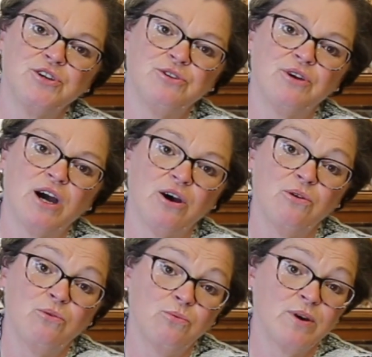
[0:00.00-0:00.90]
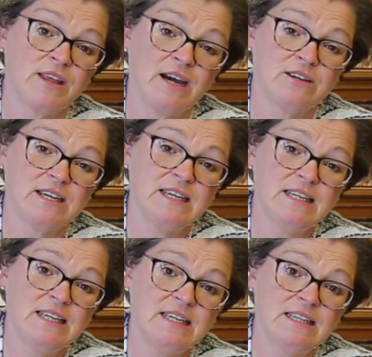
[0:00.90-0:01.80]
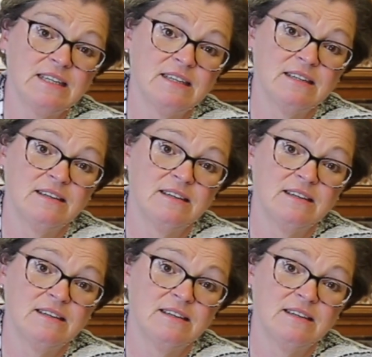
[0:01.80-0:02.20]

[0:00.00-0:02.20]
you go without eating,